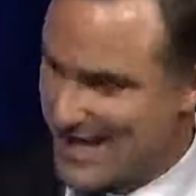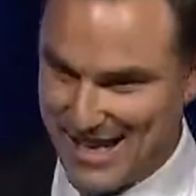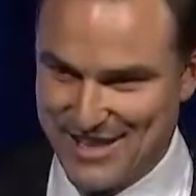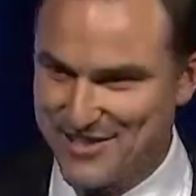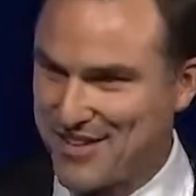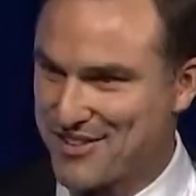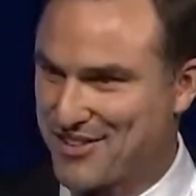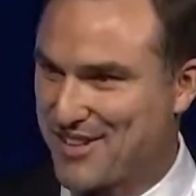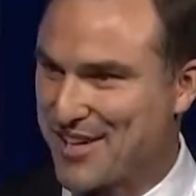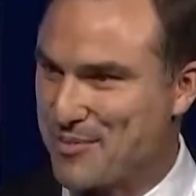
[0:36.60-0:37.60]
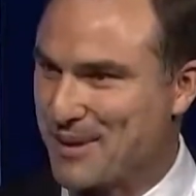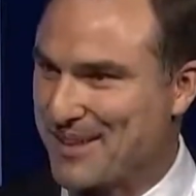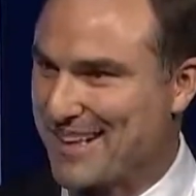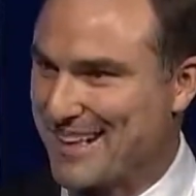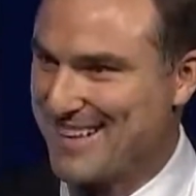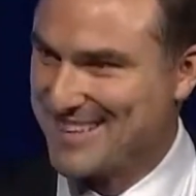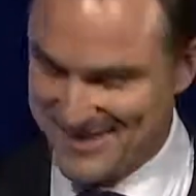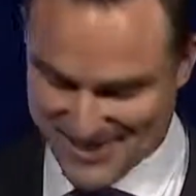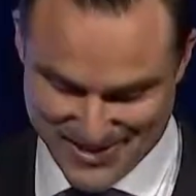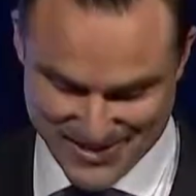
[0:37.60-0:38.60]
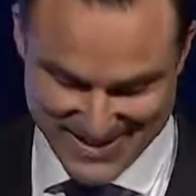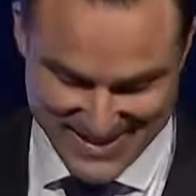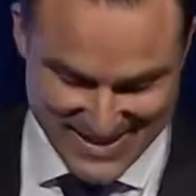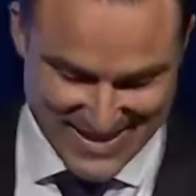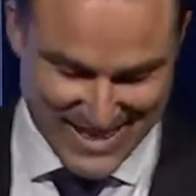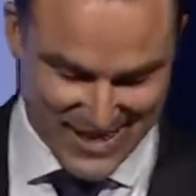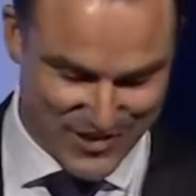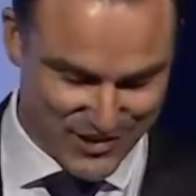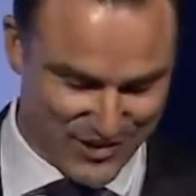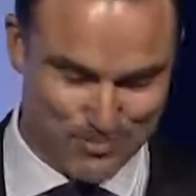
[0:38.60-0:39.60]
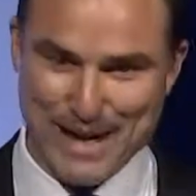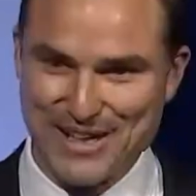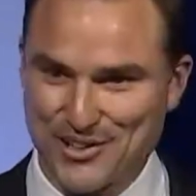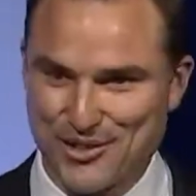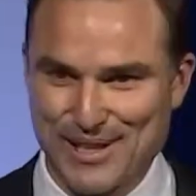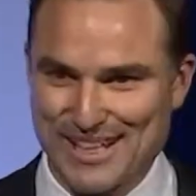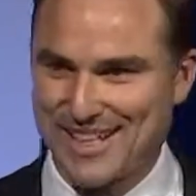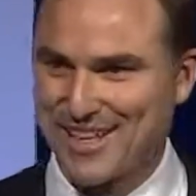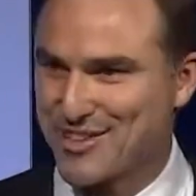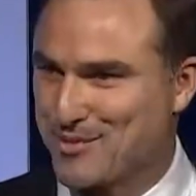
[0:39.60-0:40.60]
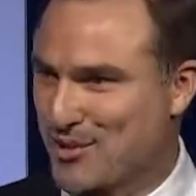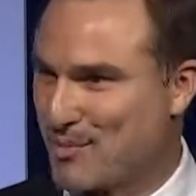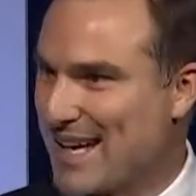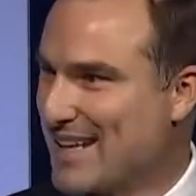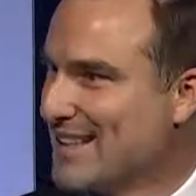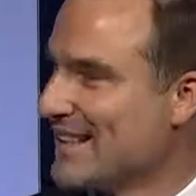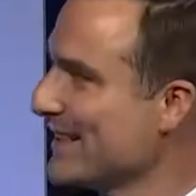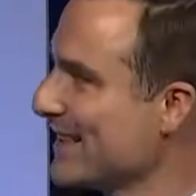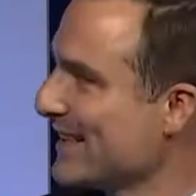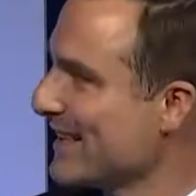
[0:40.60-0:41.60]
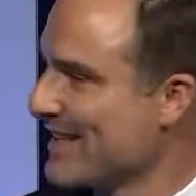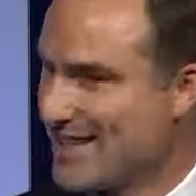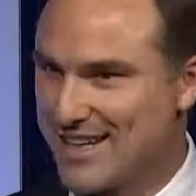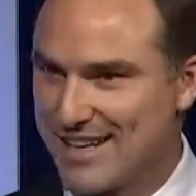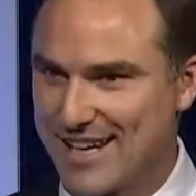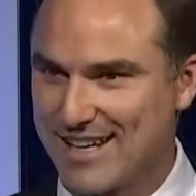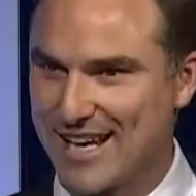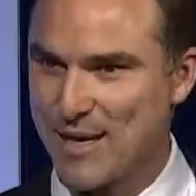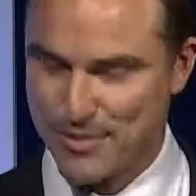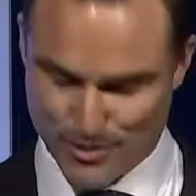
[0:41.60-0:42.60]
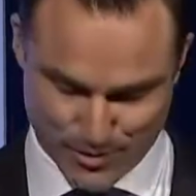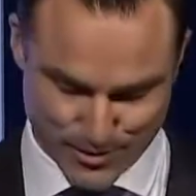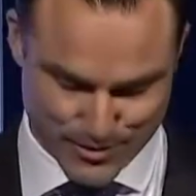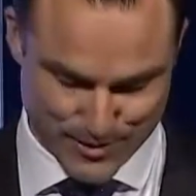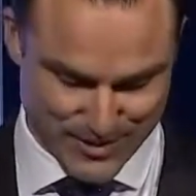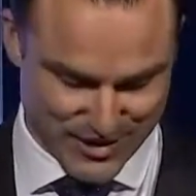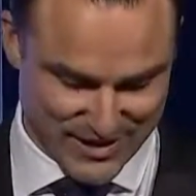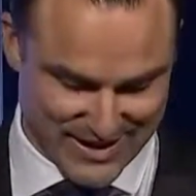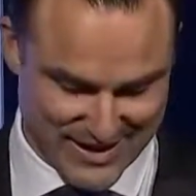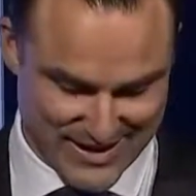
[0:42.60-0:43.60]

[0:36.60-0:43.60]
Is that sustainability? So this is banks treating customers badly, then ending up in a royal commission.